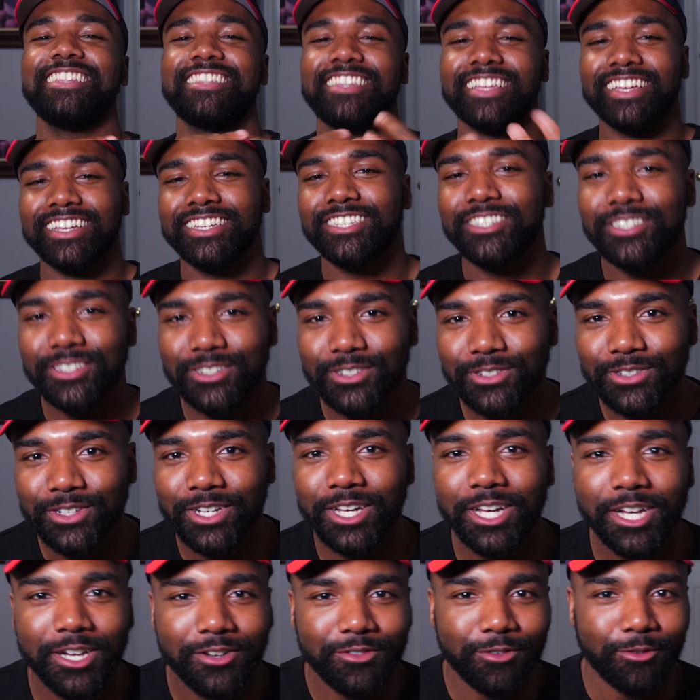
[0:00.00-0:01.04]
Thank you
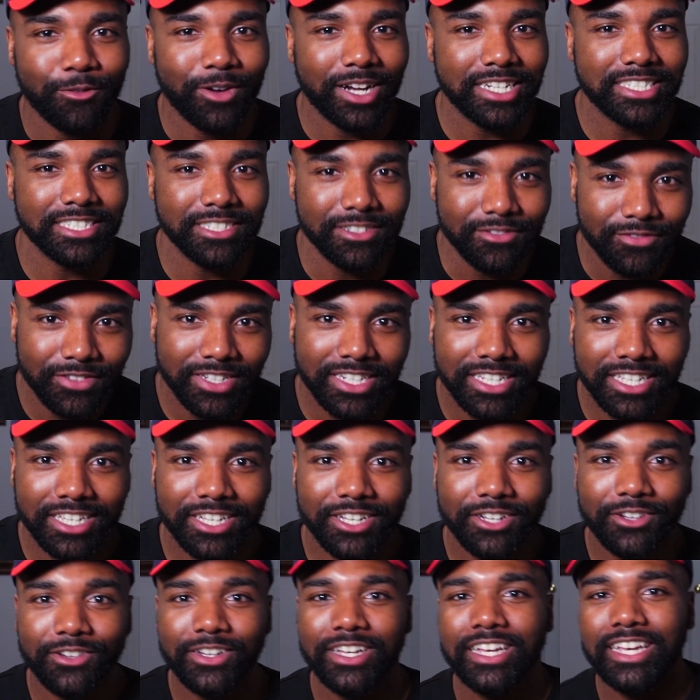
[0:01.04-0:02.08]
for watching the
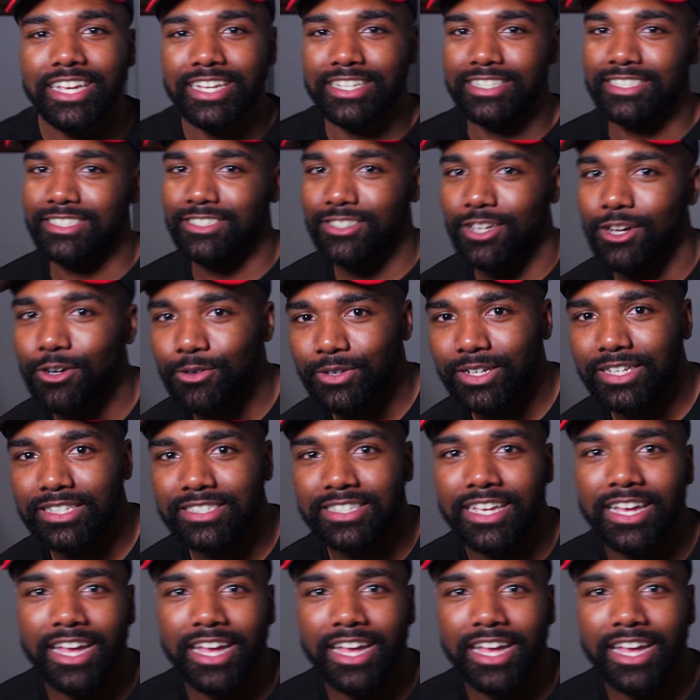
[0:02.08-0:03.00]
video, and as always,